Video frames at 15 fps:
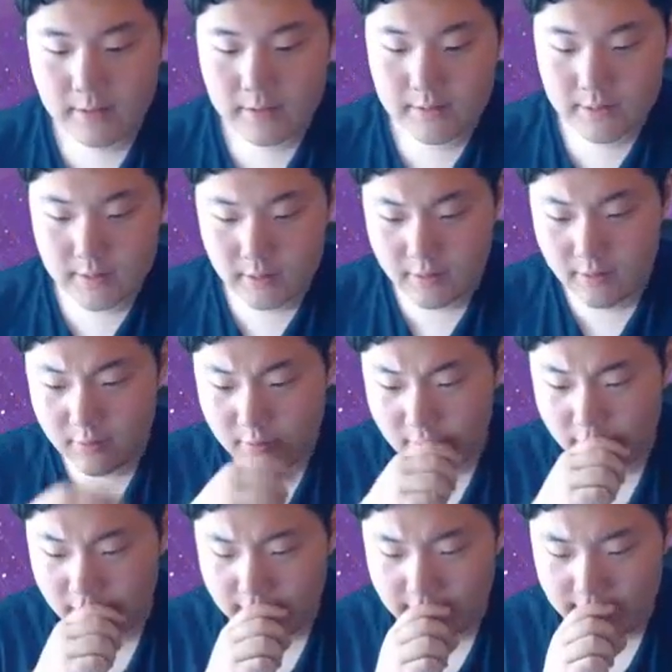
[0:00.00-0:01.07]

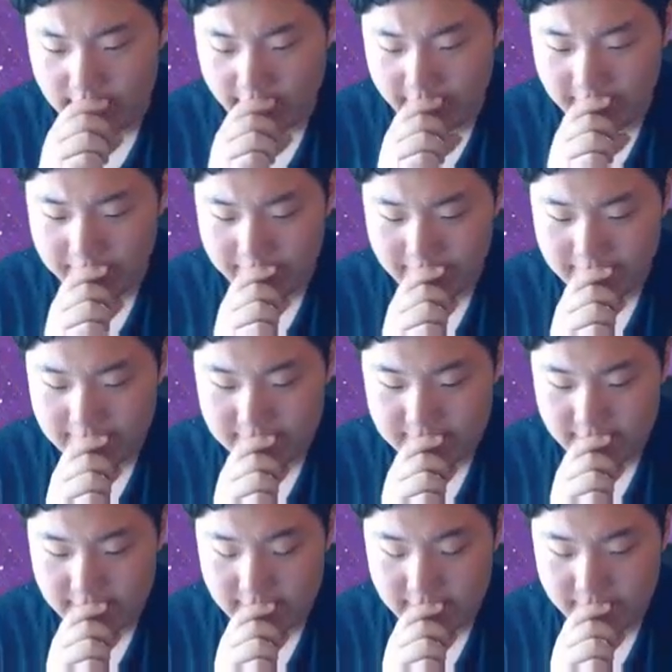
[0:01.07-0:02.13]
So, how I played this
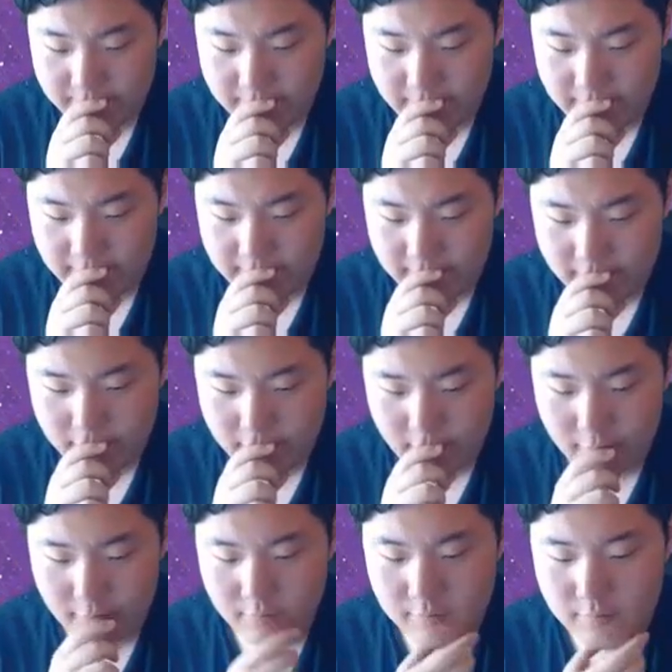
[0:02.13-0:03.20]
game, I
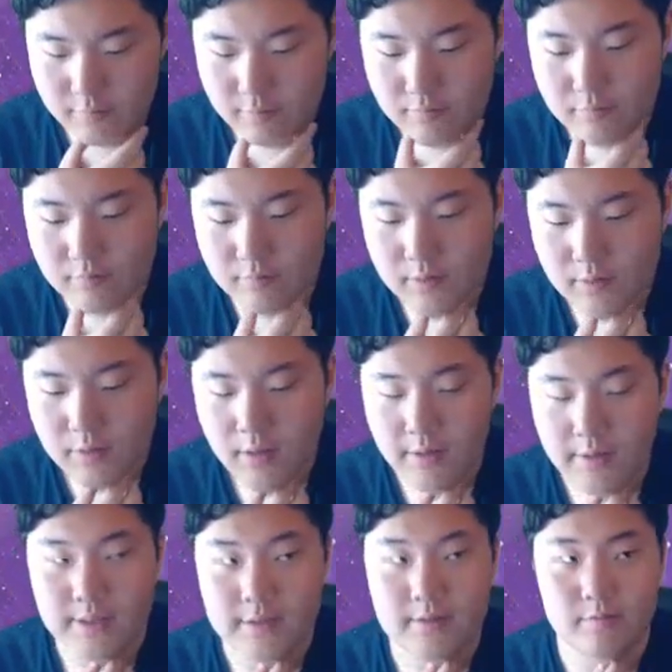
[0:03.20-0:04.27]
don't...
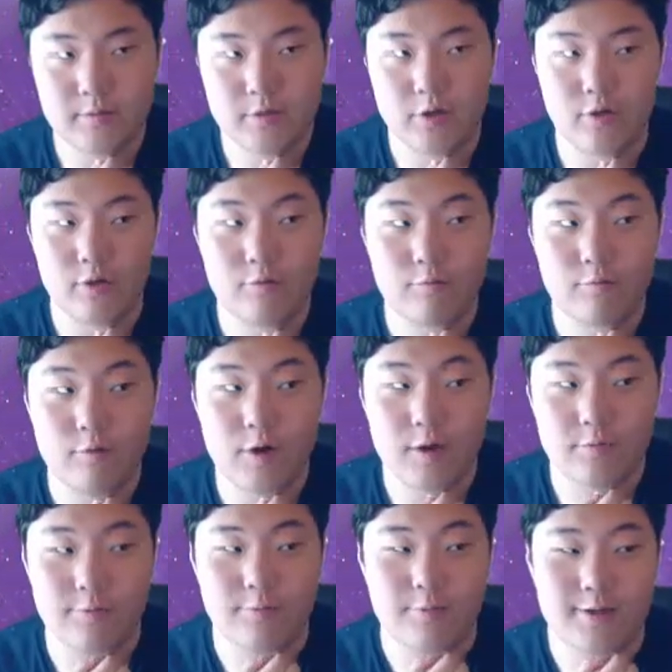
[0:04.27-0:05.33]
Okay, so turn
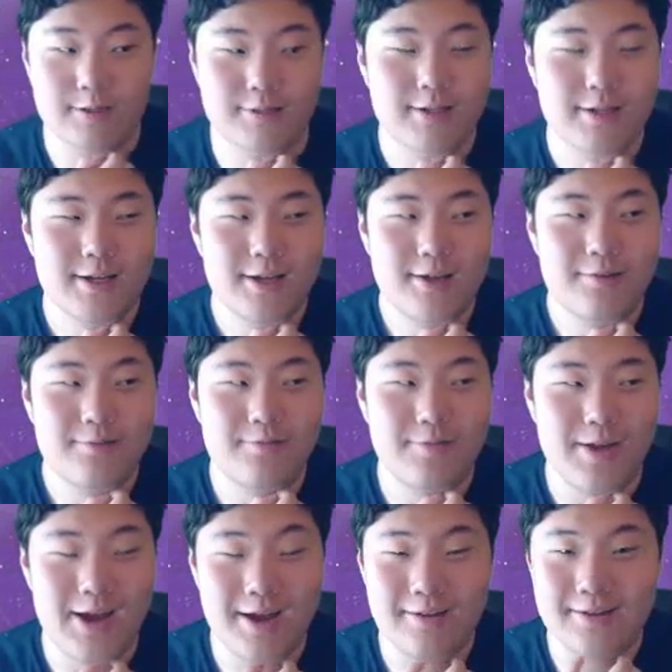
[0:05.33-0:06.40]
one was
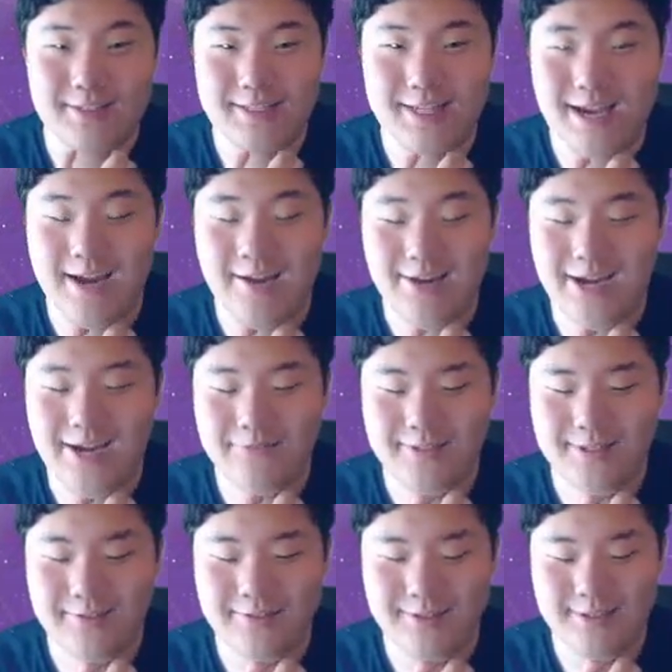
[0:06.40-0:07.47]
very scary after
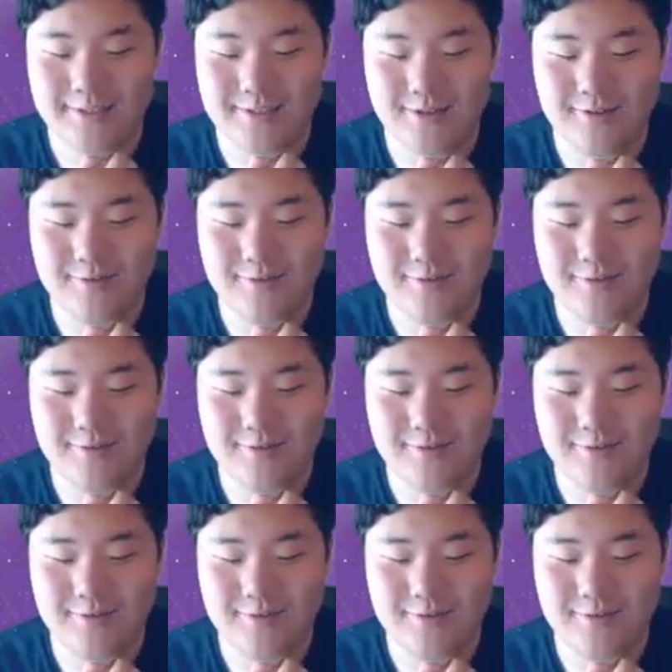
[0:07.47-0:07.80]
I realized, oh